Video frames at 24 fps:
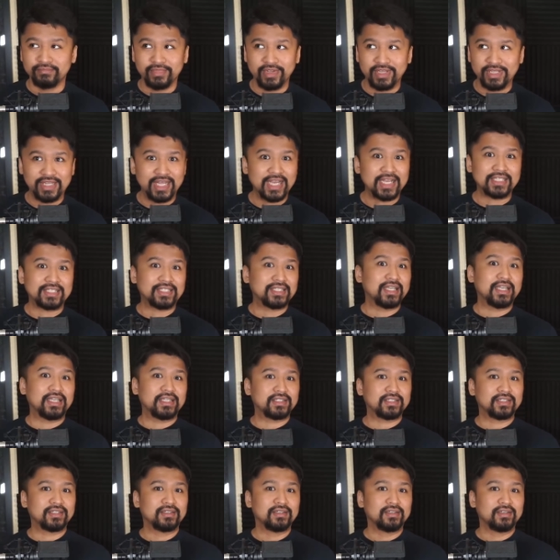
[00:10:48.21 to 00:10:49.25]
And that's
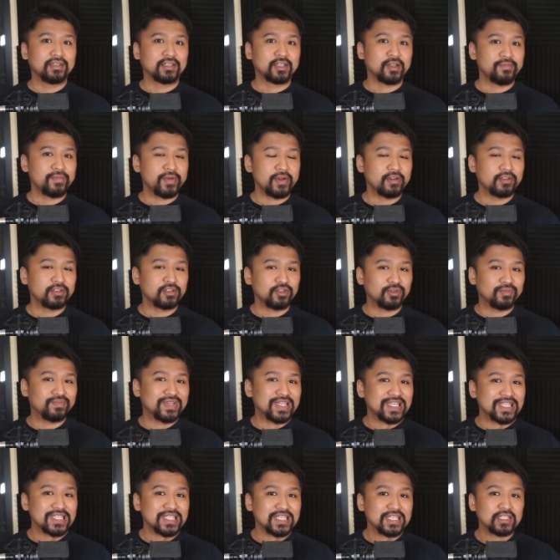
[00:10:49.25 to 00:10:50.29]
it, compared to
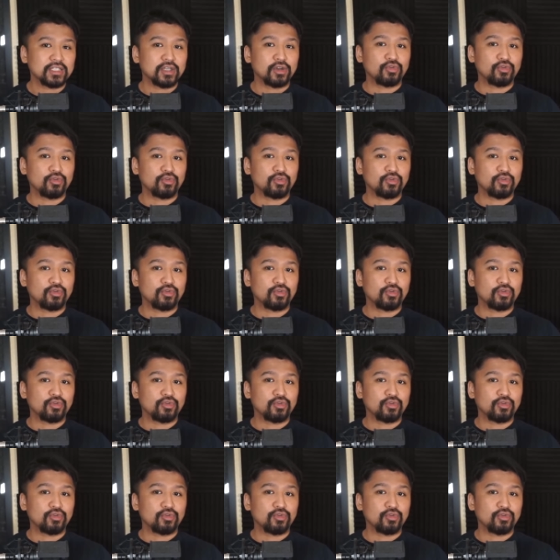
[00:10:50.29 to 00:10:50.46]
BC's